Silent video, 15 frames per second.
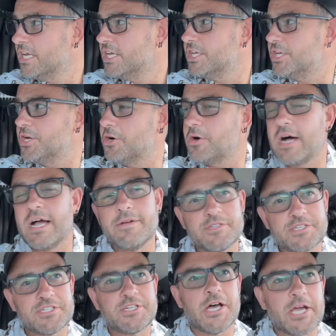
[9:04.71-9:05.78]
You know, I
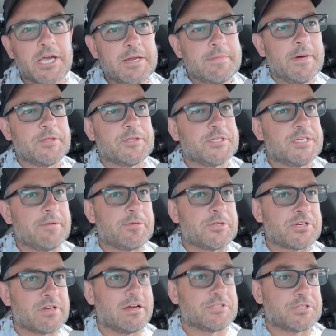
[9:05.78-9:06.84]
was talking about the
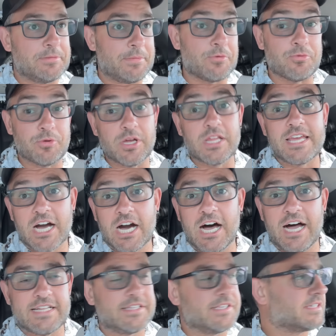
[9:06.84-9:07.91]
temperature and how it's going to be really
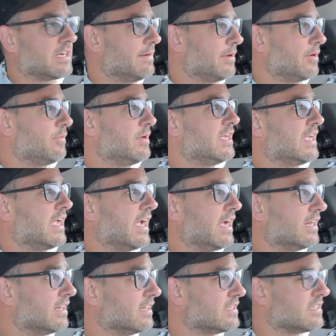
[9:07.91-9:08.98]
hot this coming
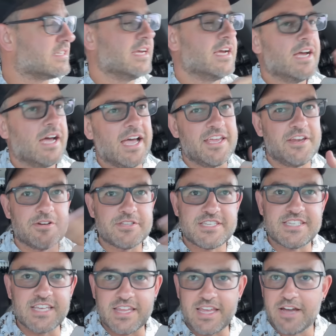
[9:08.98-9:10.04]
weekend, and it's, you know, it's
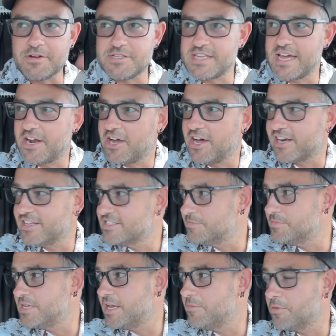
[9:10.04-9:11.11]
silly how it's that hot in
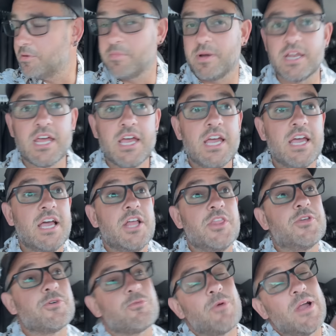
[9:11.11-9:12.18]
September, but
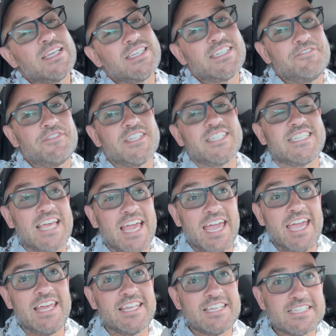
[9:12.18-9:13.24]
the rest of the
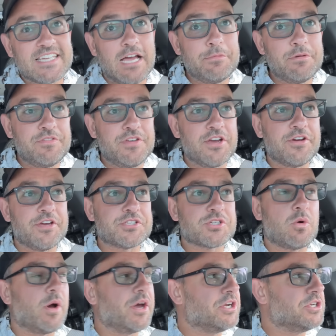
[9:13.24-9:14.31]
day this time of year is
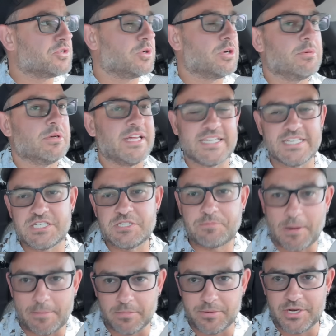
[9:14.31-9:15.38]
quite enjoyable. Like, this is
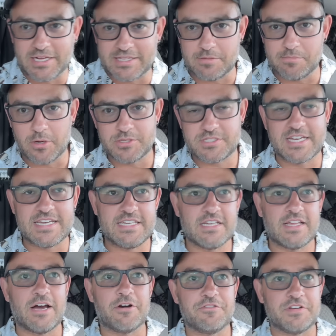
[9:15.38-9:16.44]
probably not the most
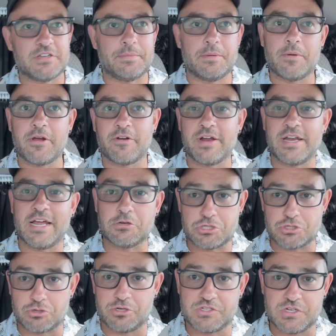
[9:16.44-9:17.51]
ideal outfit to be wearing right now,
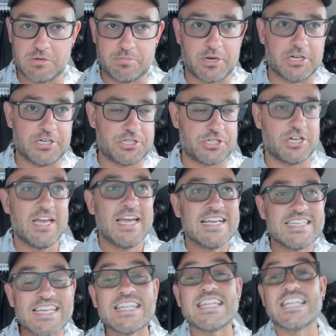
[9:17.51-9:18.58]
shorts and a party shirt.
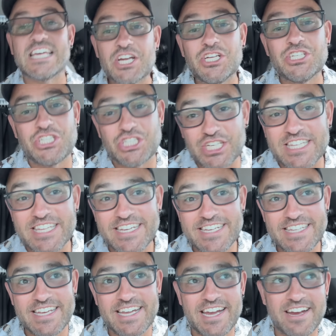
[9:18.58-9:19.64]
It's a little chilly in
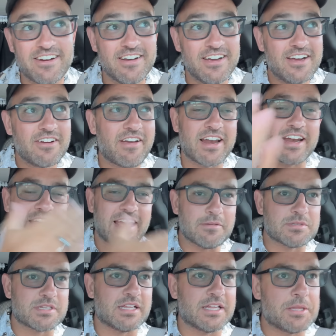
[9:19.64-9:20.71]
the air. Granted, I am
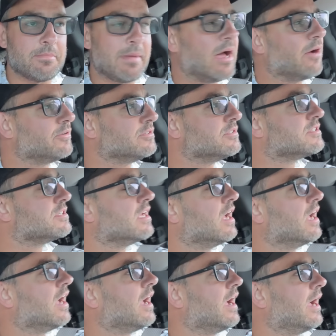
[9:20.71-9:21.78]
still in the mountains.
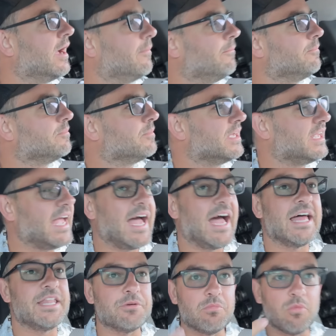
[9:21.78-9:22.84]
But
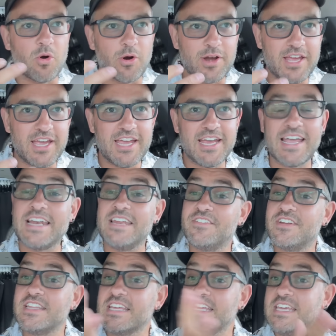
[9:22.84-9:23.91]
yeah, in the morning and even
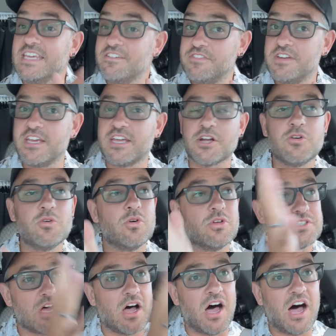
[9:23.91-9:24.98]
in the evening, it
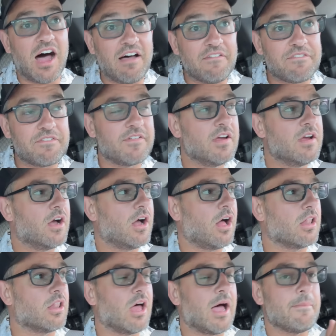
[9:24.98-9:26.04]
cools off a
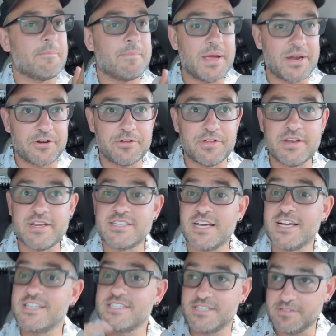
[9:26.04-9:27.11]
lot better than it
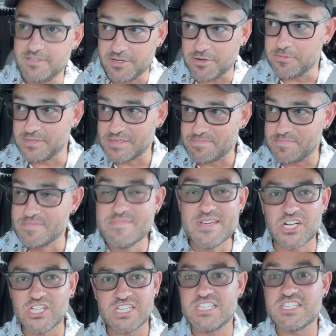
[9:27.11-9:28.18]
does at, you know,
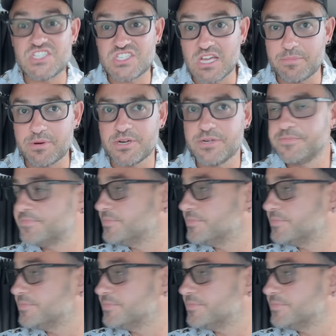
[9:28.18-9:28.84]
middle of the summer.